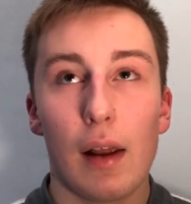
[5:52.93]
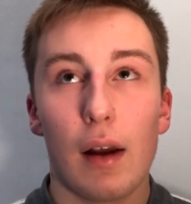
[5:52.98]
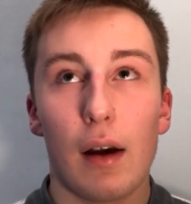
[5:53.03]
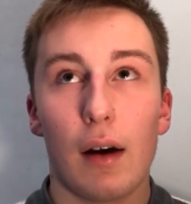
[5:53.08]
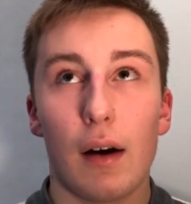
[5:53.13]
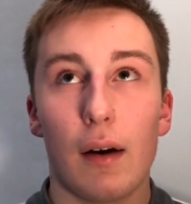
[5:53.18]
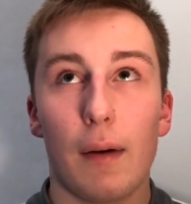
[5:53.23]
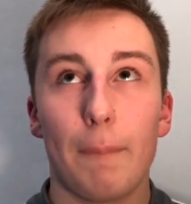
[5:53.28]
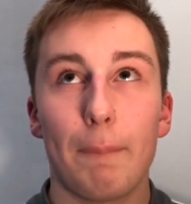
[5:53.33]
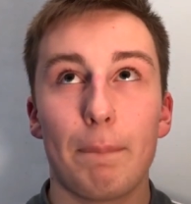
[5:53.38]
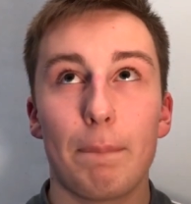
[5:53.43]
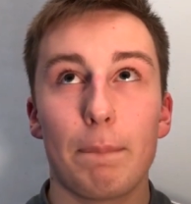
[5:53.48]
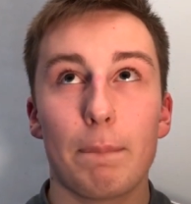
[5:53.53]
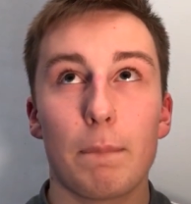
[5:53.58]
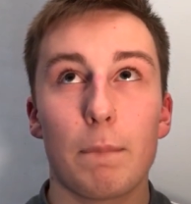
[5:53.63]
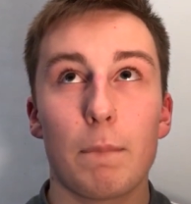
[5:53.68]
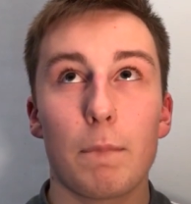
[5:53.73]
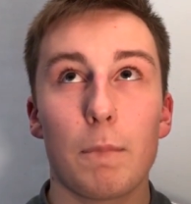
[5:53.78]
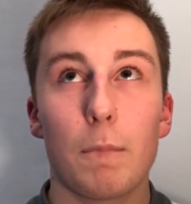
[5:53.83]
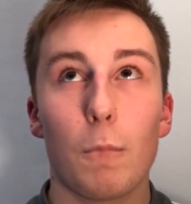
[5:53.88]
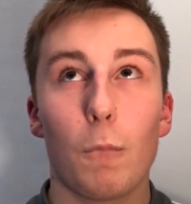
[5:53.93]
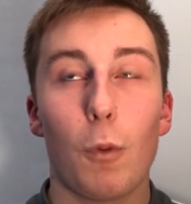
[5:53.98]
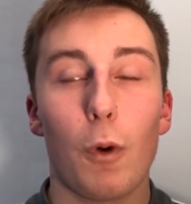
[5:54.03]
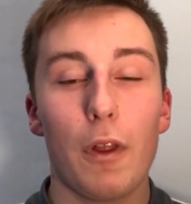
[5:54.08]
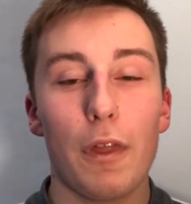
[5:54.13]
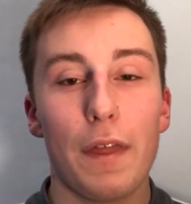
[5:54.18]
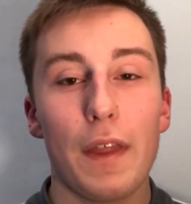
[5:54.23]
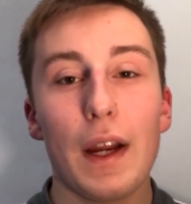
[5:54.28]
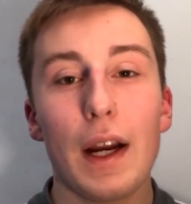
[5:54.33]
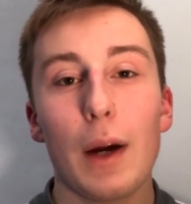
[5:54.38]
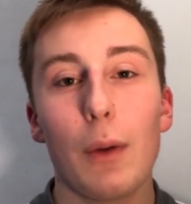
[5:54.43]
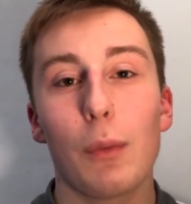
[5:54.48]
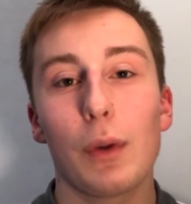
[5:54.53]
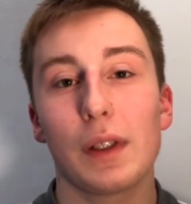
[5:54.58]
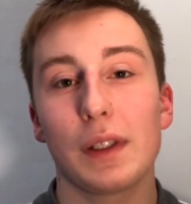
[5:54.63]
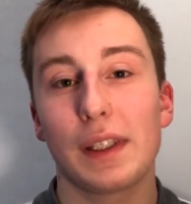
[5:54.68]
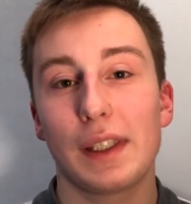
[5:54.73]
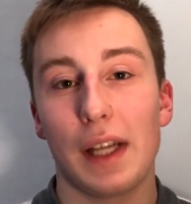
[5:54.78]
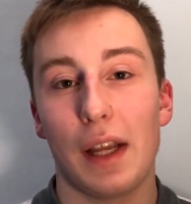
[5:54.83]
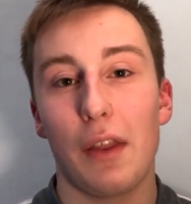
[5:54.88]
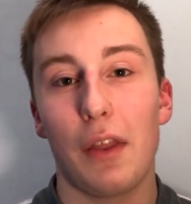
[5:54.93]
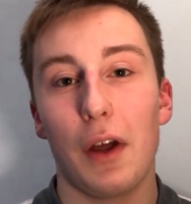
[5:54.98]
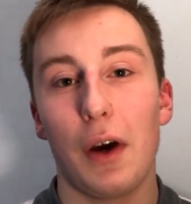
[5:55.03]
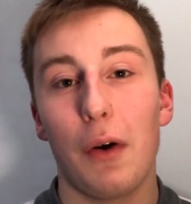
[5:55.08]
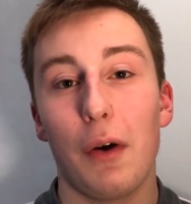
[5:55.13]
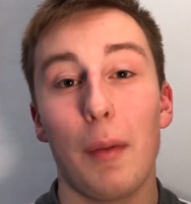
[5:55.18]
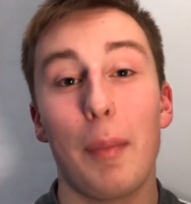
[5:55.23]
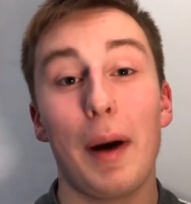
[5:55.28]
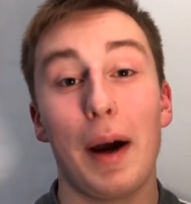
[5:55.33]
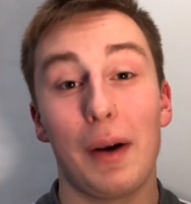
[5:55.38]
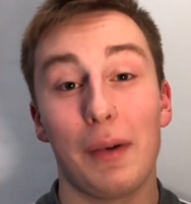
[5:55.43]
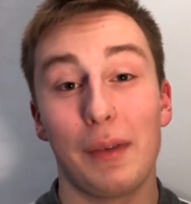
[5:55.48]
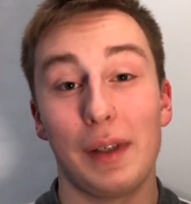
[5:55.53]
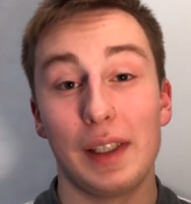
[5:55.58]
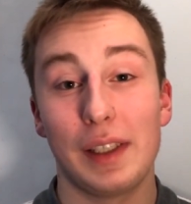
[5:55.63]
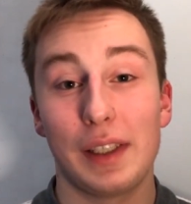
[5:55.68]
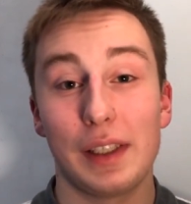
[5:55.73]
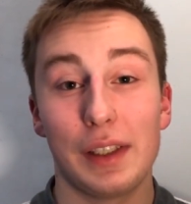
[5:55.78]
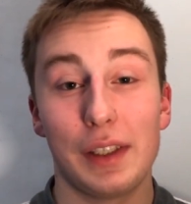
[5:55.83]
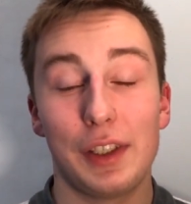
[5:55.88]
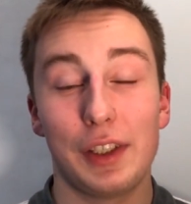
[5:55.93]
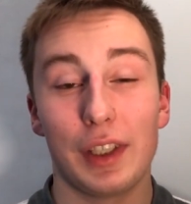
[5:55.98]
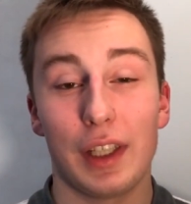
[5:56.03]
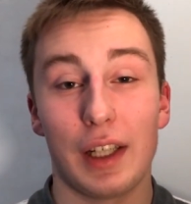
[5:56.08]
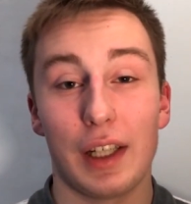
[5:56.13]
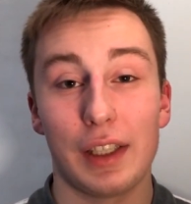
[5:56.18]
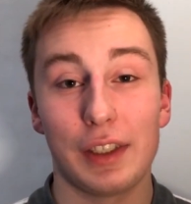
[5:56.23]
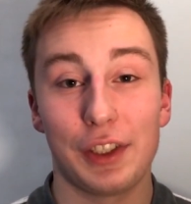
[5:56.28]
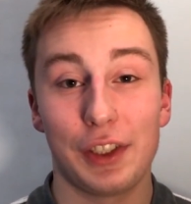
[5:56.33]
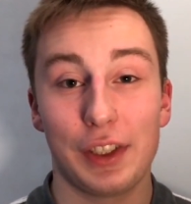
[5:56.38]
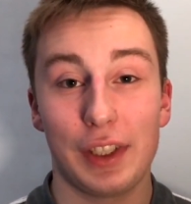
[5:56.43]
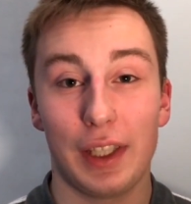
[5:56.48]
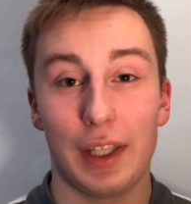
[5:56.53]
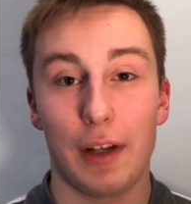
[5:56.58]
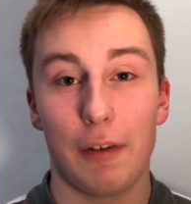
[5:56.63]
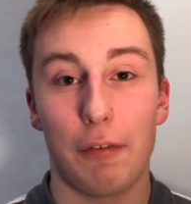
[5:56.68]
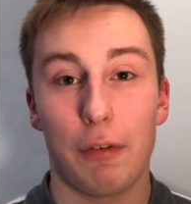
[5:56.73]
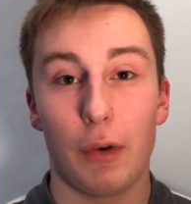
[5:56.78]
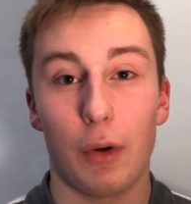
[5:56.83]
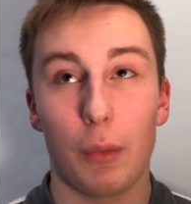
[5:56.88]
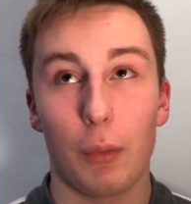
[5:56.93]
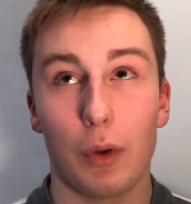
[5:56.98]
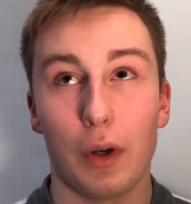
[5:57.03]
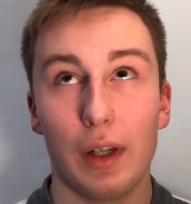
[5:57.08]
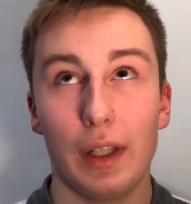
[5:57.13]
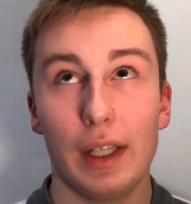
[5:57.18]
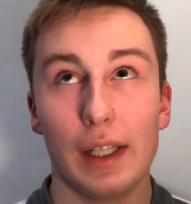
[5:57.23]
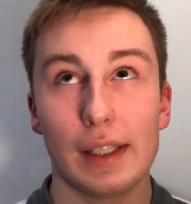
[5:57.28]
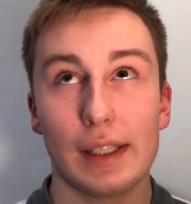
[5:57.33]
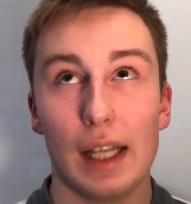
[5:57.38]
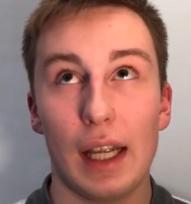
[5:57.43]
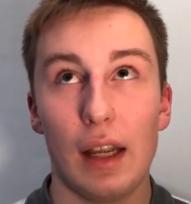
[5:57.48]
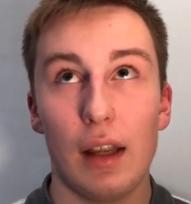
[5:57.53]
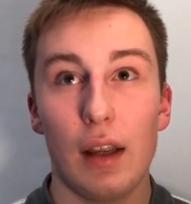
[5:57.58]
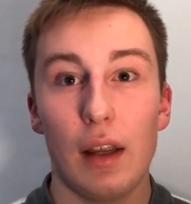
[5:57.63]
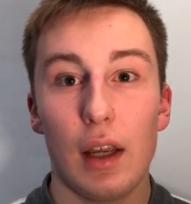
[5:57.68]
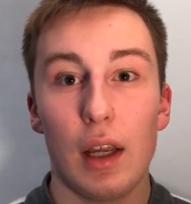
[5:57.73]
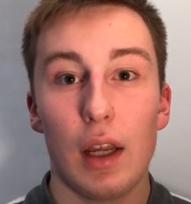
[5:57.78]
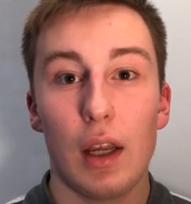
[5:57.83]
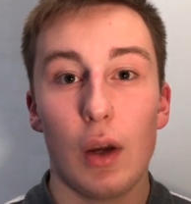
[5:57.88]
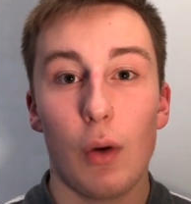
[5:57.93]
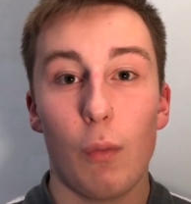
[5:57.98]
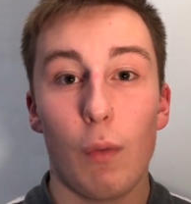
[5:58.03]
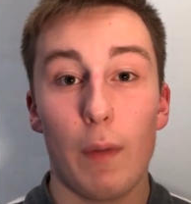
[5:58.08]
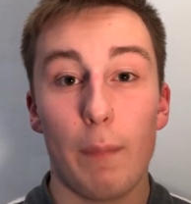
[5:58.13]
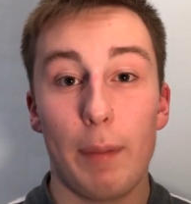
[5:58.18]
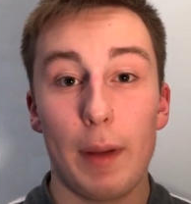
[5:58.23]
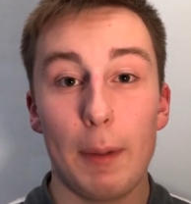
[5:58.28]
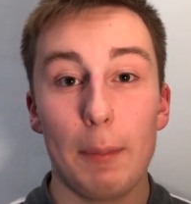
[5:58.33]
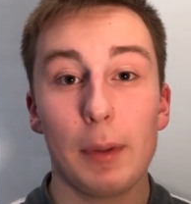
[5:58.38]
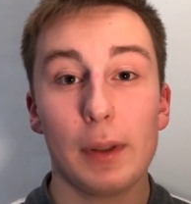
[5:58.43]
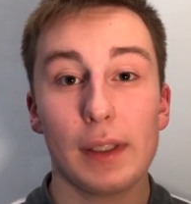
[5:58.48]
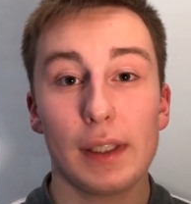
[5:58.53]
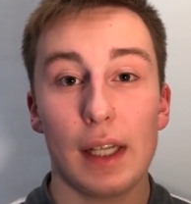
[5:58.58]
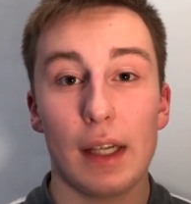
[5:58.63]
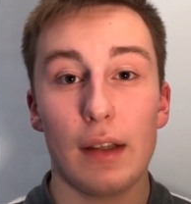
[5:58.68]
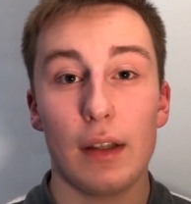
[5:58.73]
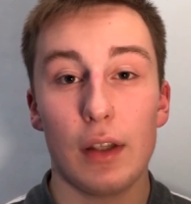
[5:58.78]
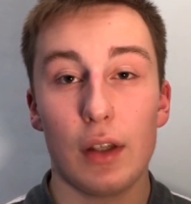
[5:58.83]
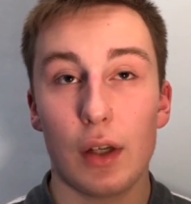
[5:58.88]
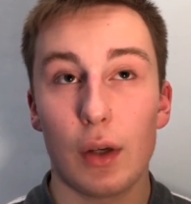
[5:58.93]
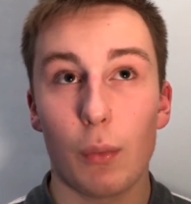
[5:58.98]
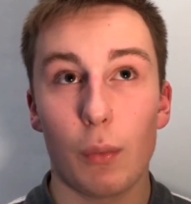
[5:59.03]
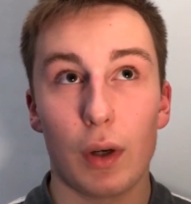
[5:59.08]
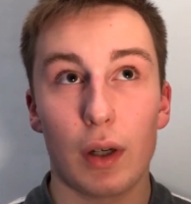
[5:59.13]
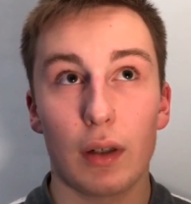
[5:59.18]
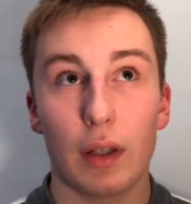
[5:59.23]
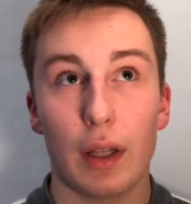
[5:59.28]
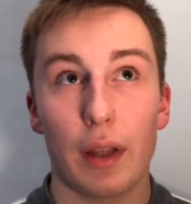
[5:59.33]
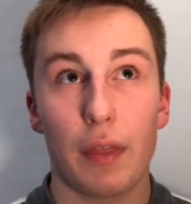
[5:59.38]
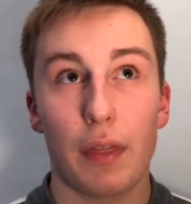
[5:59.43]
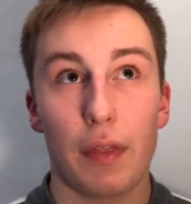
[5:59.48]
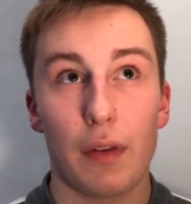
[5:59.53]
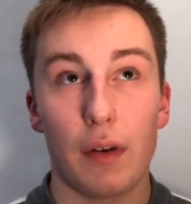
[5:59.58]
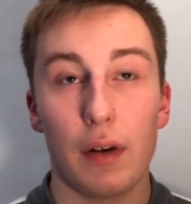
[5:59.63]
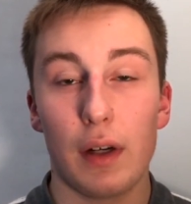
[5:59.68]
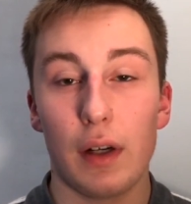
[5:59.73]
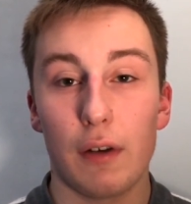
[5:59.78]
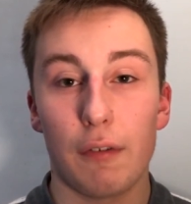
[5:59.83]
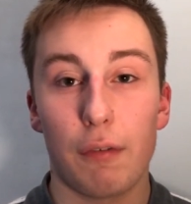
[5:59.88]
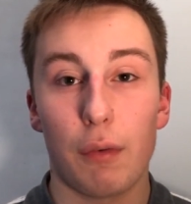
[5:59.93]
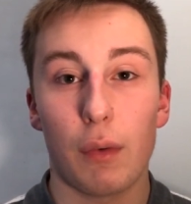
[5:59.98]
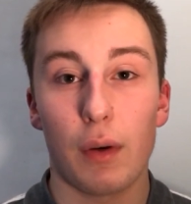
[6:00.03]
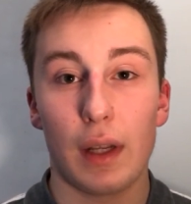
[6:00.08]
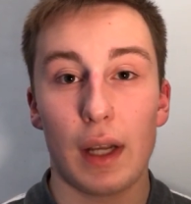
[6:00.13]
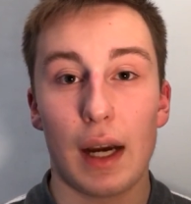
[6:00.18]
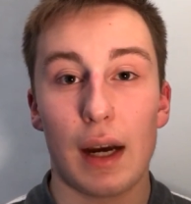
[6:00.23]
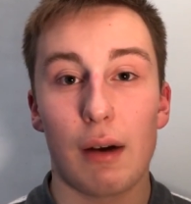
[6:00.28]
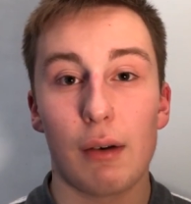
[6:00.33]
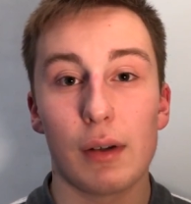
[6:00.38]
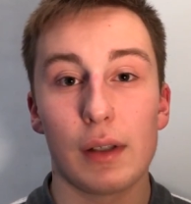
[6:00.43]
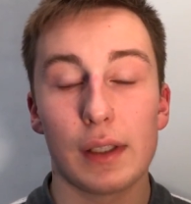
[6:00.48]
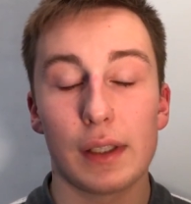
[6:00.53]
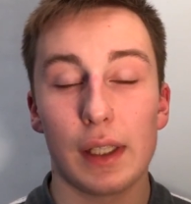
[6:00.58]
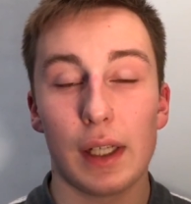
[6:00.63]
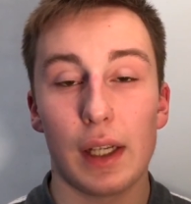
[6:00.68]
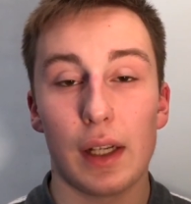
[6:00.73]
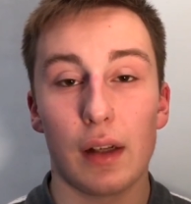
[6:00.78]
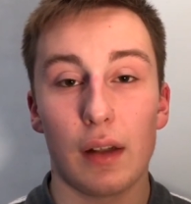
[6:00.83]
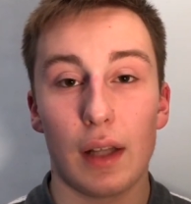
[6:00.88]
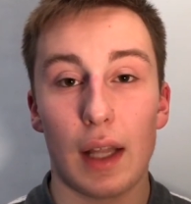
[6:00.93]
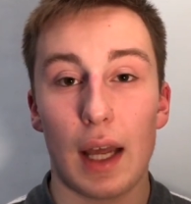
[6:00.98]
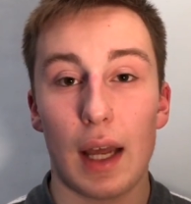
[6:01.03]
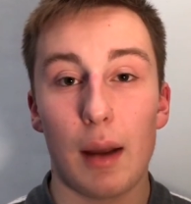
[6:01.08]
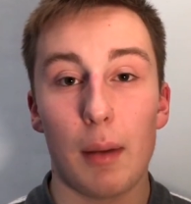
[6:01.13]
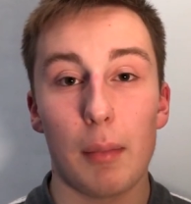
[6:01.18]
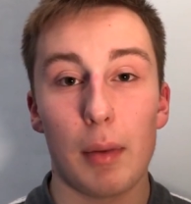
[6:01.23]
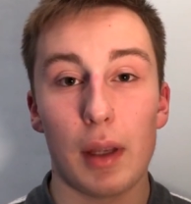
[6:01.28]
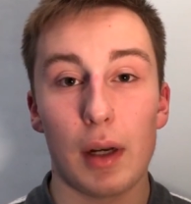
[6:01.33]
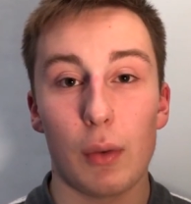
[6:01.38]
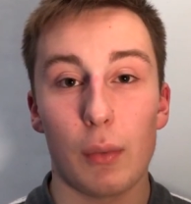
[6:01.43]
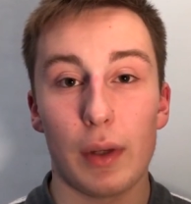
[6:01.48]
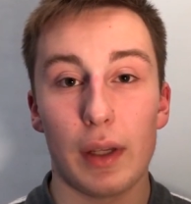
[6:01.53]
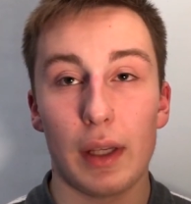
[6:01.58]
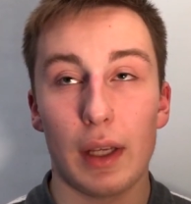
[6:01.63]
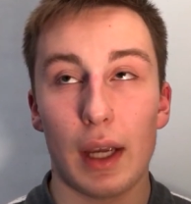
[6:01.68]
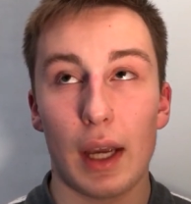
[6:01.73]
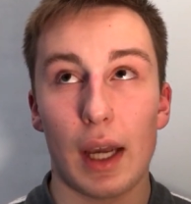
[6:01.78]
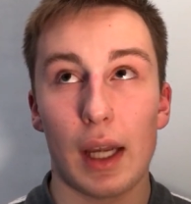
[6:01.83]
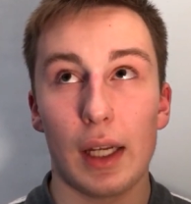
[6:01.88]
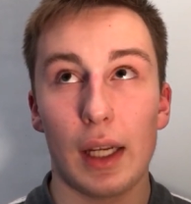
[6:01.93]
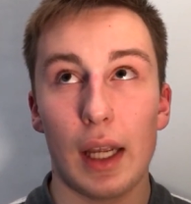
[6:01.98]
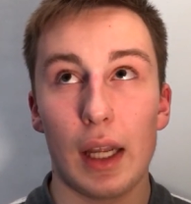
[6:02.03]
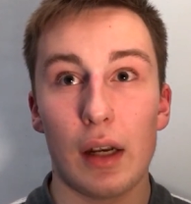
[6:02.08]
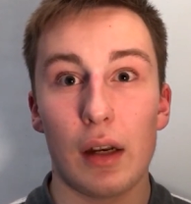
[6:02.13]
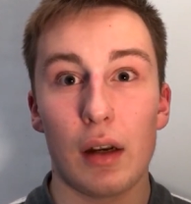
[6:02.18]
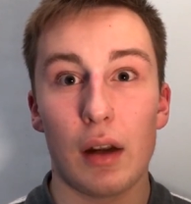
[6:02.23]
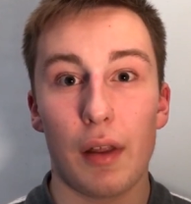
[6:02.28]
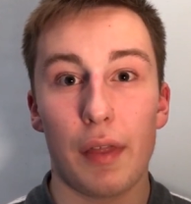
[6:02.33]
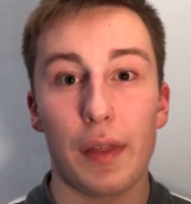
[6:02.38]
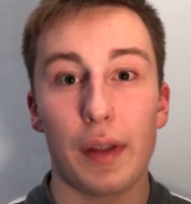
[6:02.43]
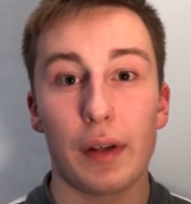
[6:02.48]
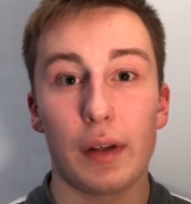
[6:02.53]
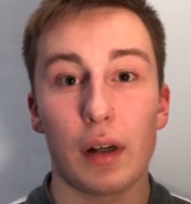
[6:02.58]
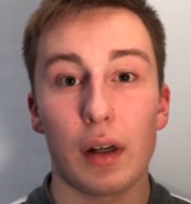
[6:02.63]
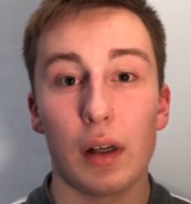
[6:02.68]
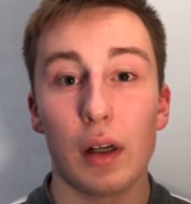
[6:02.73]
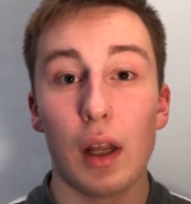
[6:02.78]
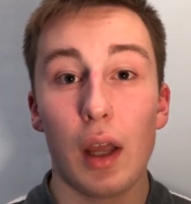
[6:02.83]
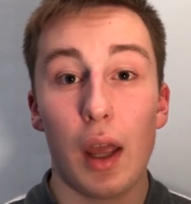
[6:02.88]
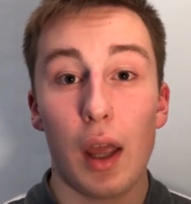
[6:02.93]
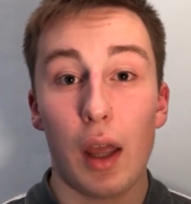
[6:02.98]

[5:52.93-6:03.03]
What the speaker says: One thing I will say though about research, just like a forewarning, is that when people say that you can work like 30 to 40 hours in a lab in a week and get nothing done,